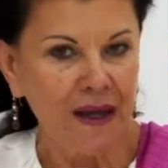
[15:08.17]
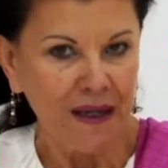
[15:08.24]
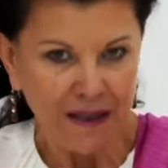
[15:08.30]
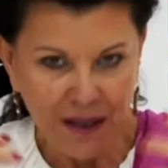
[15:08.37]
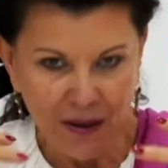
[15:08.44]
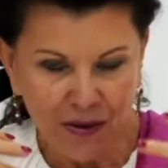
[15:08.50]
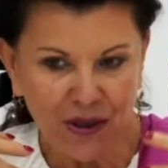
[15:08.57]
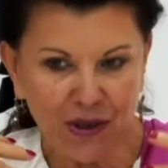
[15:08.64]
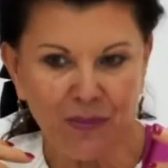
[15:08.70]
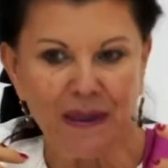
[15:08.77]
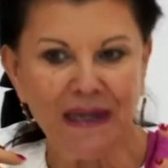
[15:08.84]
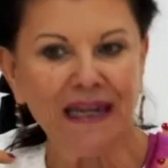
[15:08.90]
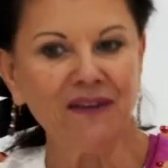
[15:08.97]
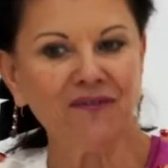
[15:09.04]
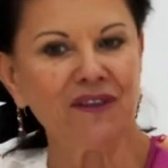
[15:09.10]
Don't you
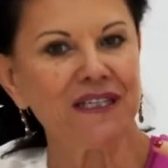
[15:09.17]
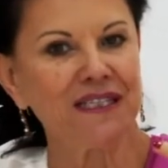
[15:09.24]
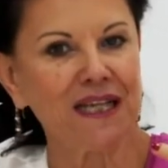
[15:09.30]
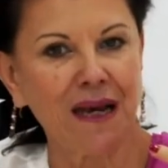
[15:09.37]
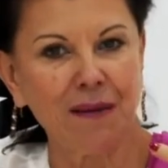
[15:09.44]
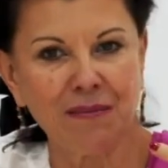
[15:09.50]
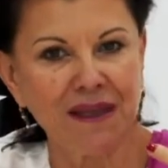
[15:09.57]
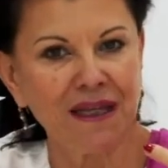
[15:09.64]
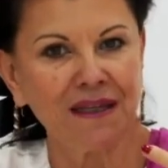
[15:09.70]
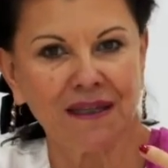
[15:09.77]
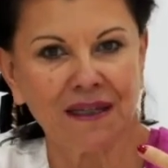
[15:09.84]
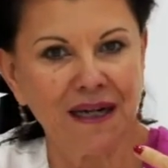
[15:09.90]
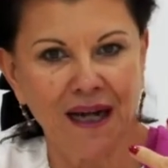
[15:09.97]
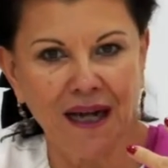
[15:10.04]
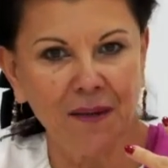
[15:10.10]
believe the same thing that
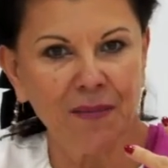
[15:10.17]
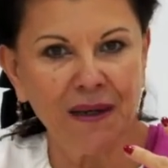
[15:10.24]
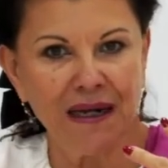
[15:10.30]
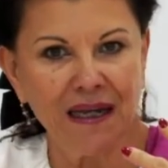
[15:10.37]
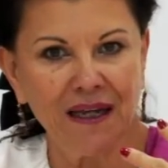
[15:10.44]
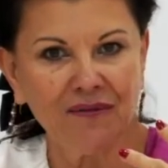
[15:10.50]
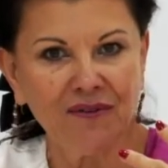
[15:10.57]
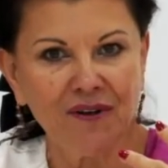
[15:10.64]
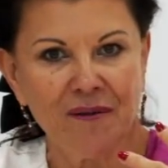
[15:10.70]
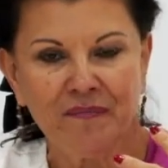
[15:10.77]
I believe?